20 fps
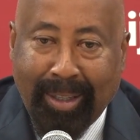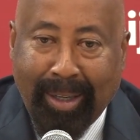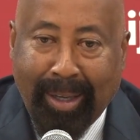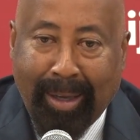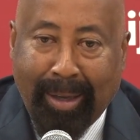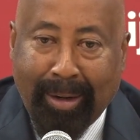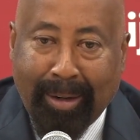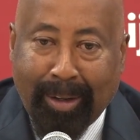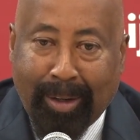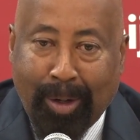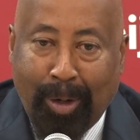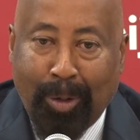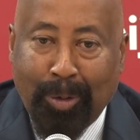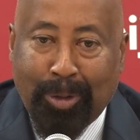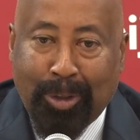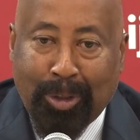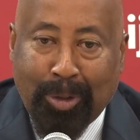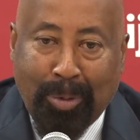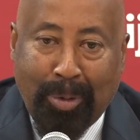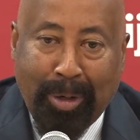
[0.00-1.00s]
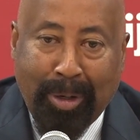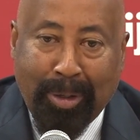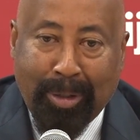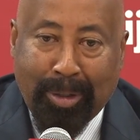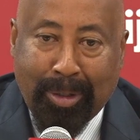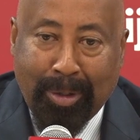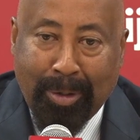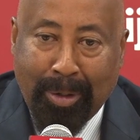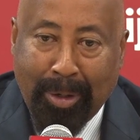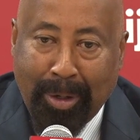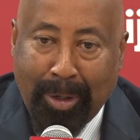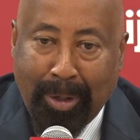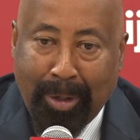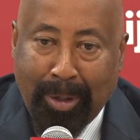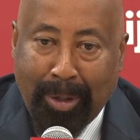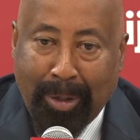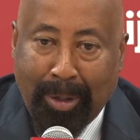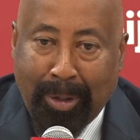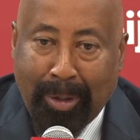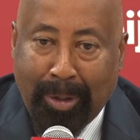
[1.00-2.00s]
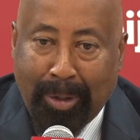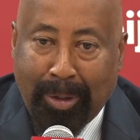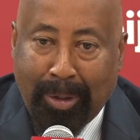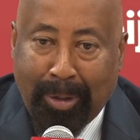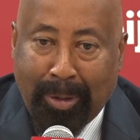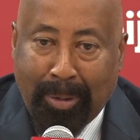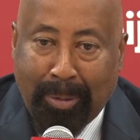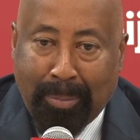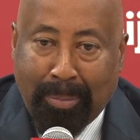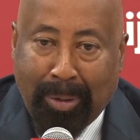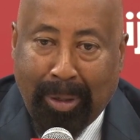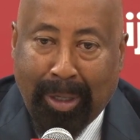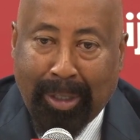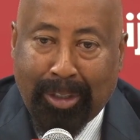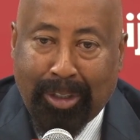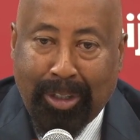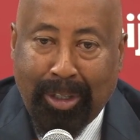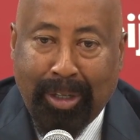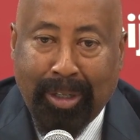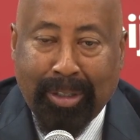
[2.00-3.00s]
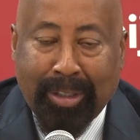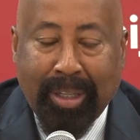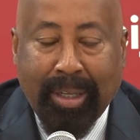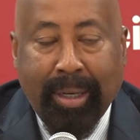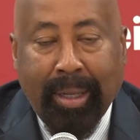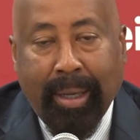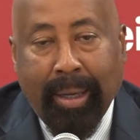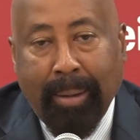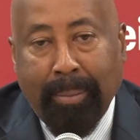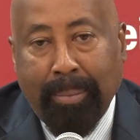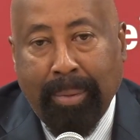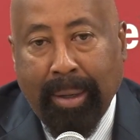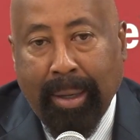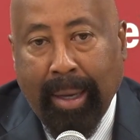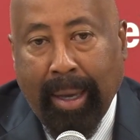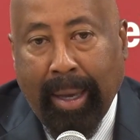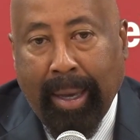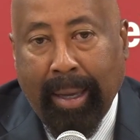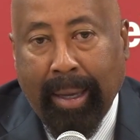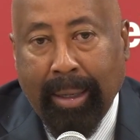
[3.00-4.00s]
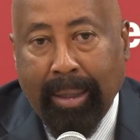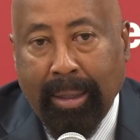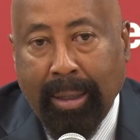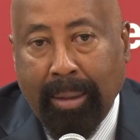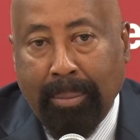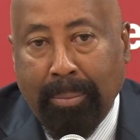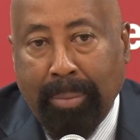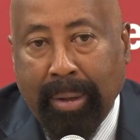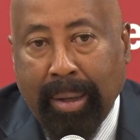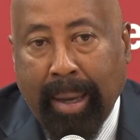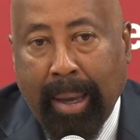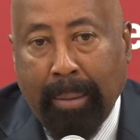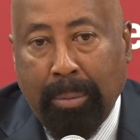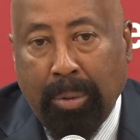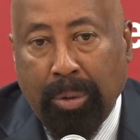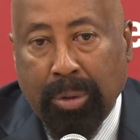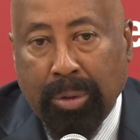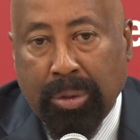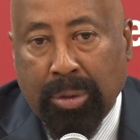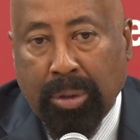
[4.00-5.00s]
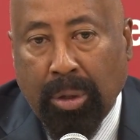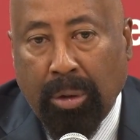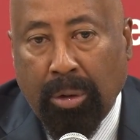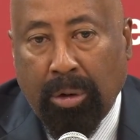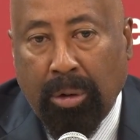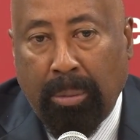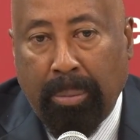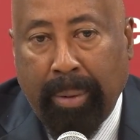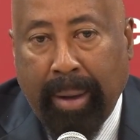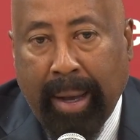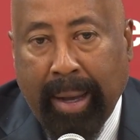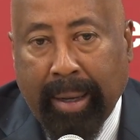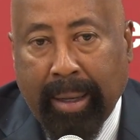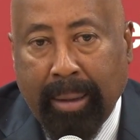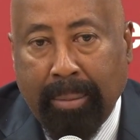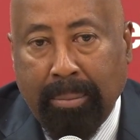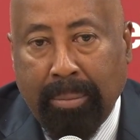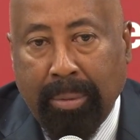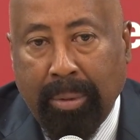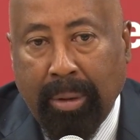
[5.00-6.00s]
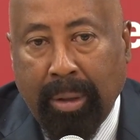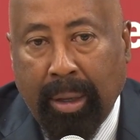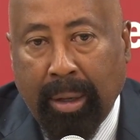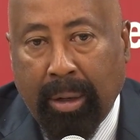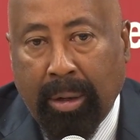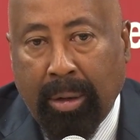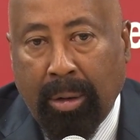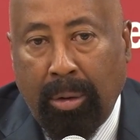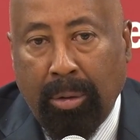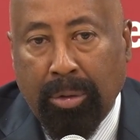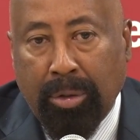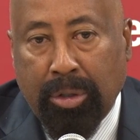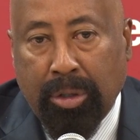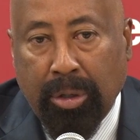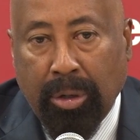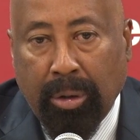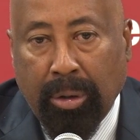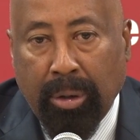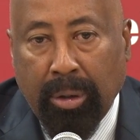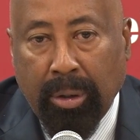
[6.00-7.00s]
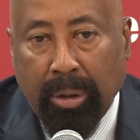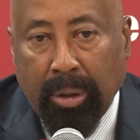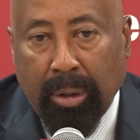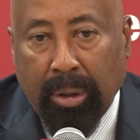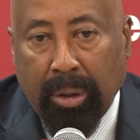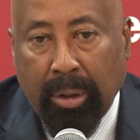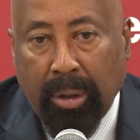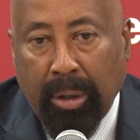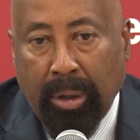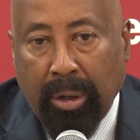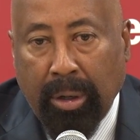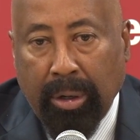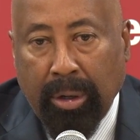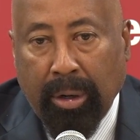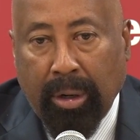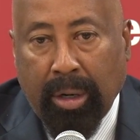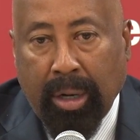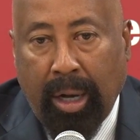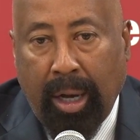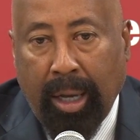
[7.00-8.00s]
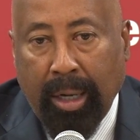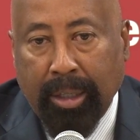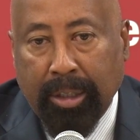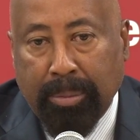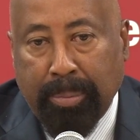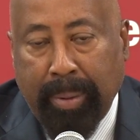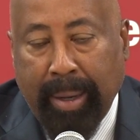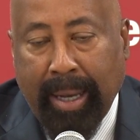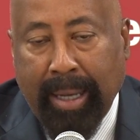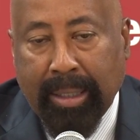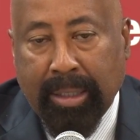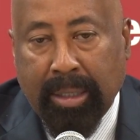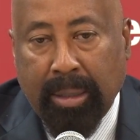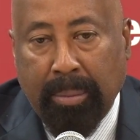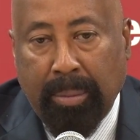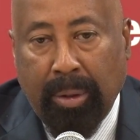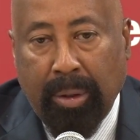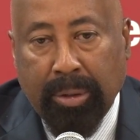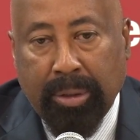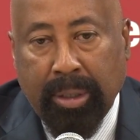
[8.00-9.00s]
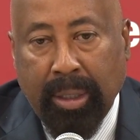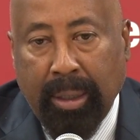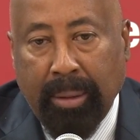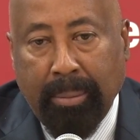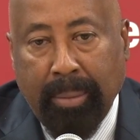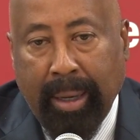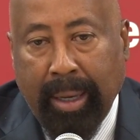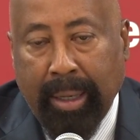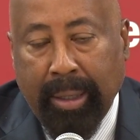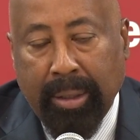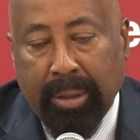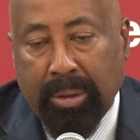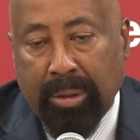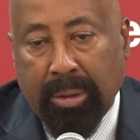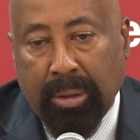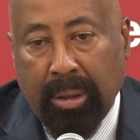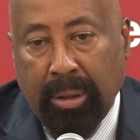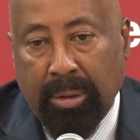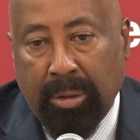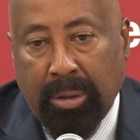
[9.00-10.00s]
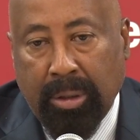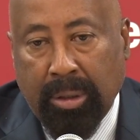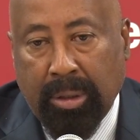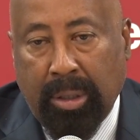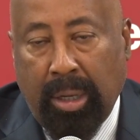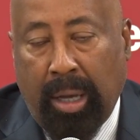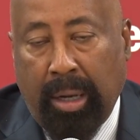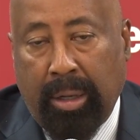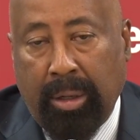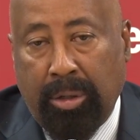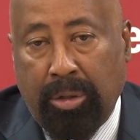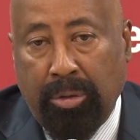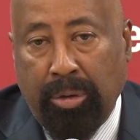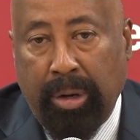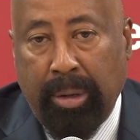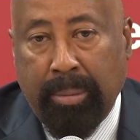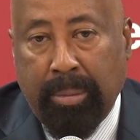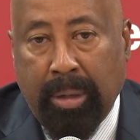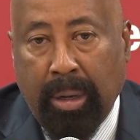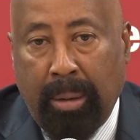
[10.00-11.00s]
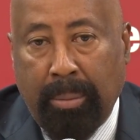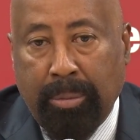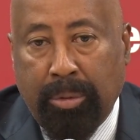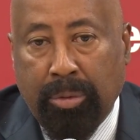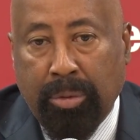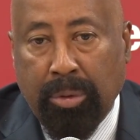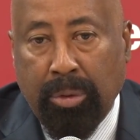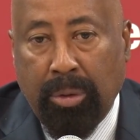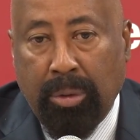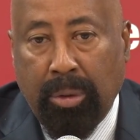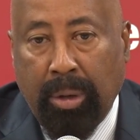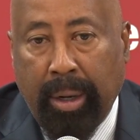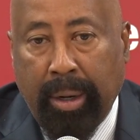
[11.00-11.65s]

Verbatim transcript: and coach 20-plus years in the NBA, and then be able to circle back and coach your college basketball team, man. It's just like a dream come true.